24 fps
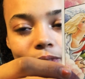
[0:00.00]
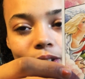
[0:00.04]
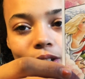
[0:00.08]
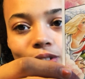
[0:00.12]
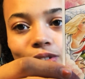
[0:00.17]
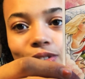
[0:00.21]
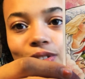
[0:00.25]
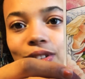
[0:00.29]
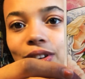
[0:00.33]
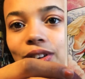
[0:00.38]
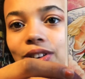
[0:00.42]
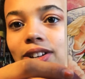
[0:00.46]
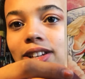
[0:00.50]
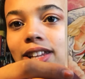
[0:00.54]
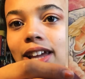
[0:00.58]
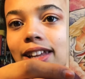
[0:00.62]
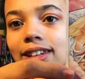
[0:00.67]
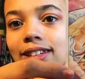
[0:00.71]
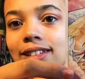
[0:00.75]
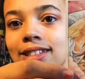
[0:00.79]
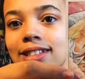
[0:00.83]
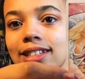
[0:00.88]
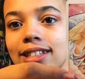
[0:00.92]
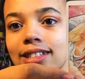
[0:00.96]
certain
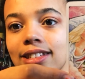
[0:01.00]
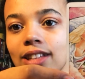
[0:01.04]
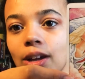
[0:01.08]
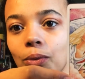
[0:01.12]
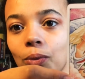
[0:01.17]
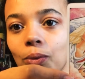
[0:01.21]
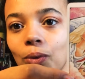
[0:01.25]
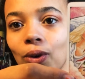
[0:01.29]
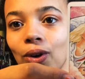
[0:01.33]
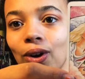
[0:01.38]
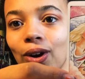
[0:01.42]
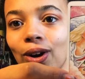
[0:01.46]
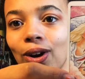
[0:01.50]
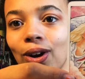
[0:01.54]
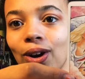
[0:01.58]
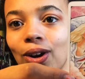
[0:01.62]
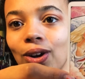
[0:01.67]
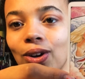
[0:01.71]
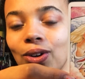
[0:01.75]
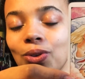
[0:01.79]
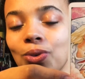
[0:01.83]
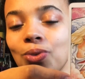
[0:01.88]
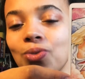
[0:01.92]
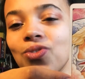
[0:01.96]
tendencies that
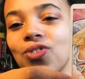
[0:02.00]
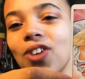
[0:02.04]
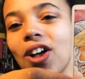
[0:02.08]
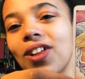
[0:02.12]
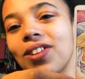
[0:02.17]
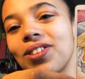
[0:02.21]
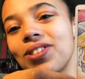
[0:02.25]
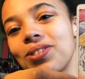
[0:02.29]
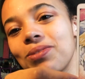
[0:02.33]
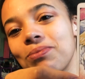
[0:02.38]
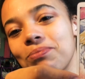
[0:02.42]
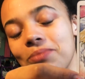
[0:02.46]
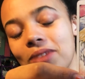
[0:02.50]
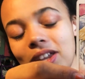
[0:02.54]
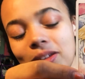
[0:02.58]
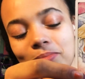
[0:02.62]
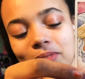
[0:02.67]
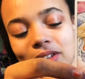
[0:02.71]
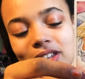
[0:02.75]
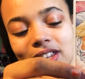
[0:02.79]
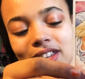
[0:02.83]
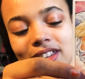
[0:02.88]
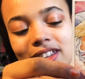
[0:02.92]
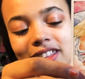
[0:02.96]
you felt
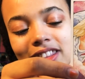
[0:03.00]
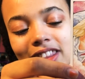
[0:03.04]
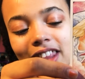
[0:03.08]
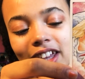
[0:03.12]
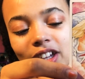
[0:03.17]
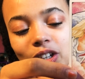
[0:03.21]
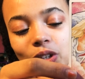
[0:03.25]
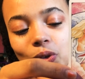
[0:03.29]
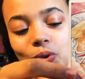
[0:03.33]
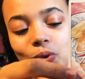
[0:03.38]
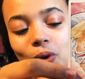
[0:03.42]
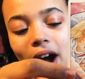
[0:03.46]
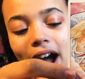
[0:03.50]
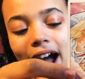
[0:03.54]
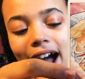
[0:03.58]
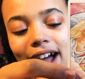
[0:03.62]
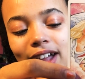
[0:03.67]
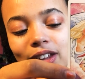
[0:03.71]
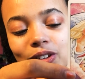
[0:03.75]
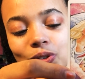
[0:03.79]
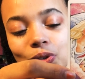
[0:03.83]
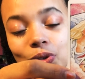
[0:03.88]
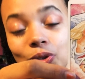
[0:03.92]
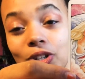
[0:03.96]
maybe like you
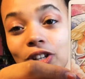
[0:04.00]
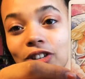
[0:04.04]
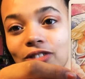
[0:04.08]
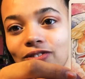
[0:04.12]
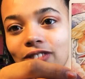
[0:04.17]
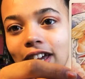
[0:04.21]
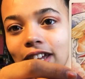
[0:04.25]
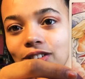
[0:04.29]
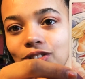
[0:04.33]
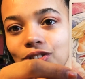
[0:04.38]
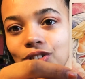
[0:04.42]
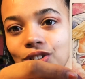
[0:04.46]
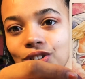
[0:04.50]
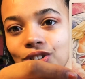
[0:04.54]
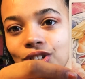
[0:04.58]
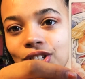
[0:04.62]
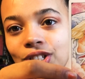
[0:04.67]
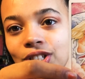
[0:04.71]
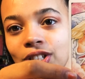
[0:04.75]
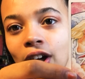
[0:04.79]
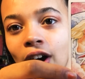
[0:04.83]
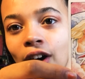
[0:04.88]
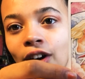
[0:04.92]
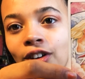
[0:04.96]
had to defend
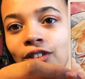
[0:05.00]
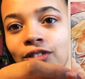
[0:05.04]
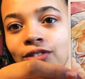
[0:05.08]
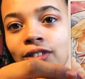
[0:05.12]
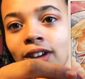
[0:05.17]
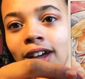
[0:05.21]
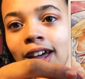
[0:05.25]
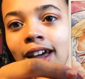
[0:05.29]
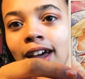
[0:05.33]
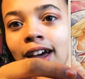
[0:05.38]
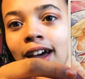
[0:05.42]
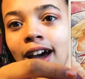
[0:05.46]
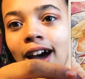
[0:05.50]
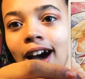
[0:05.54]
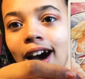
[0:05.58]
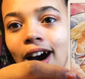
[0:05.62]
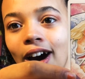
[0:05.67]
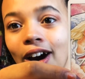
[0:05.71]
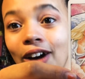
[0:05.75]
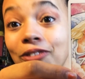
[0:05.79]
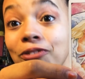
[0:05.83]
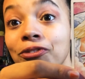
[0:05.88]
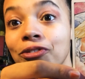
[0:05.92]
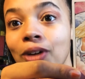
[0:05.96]
yourself
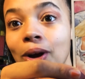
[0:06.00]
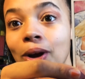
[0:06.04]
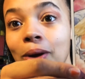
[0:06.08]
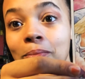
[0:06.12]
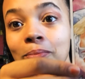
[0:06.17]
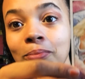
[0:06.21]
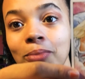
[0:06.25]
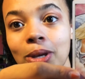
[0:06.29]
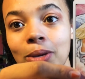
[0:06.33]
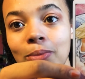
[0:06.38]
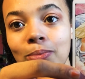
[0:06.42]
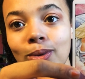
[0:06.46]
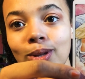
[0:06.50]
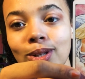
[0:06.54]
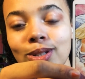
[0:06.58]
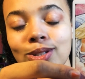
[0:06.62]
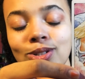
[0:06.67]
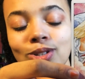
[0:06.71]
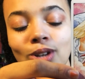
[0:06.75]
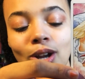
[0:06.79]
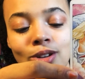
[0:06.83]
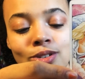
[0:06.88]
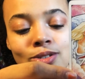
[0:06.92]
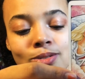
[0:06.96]
from people's
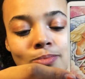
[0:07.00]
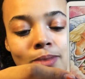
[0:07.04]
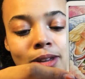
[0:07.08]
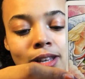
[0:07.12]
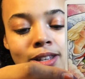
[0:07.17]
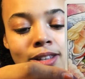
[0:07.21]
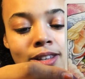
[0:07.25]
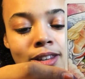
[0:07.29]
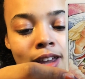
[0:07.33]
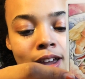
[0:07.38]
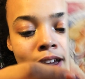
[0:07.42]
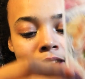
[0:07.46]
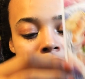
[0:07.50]
judgment.